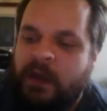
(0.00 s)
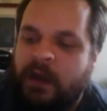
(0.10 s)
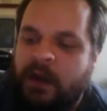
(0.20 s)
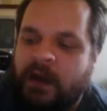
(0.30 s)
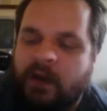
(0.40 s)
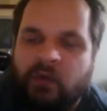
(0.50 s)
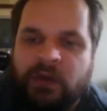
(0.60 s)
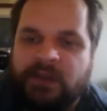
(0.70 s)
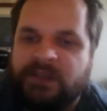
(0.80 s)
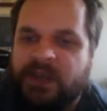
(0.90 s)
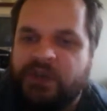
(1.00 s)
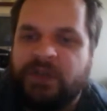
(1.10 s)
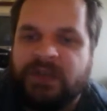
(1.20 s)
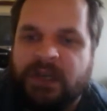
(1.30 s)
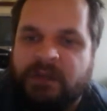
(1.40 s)

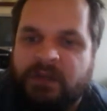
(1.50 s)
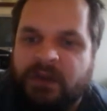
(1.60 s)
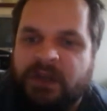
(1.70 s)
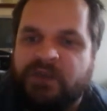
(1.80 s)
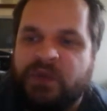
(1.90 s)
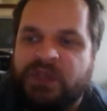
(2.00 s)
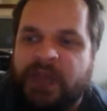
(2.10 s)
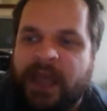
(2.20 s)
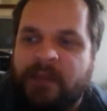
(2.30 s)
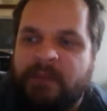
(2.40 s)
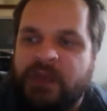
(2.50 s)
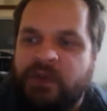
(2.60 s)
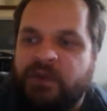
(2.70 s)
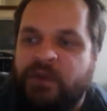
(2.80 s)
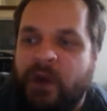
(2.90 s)
organizations and communities which can be
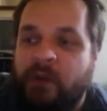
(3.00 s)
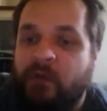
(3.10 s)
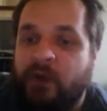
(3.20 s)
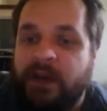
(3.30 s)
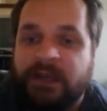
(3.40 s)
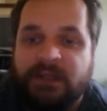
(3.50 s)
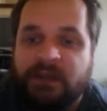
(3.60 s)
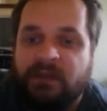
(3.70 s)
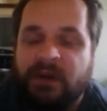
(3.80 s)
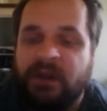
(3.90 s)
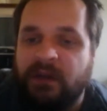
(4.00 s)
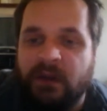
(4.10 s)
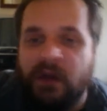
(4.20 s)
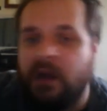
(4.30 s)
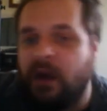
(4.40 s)
used to help organize the community.
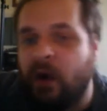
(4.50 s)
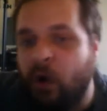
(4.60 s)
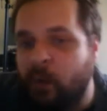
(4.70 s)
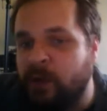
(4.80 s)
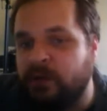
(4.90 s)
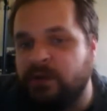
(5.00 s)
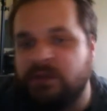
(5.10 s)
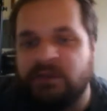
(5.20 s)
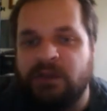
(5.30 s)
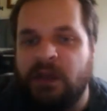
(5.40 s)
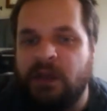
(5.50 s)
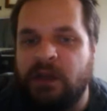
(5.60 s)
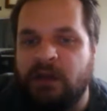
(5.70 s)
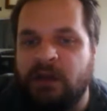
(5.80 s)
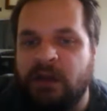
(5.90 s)
Homeowners
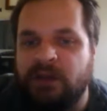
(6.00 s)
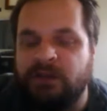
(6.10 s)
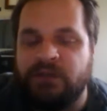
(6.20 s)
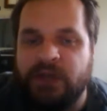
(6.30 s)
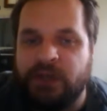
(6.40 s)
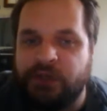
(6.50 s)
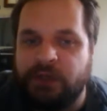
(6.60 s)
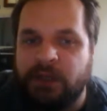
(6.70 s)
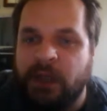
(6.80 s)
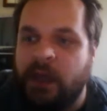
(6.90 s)
association,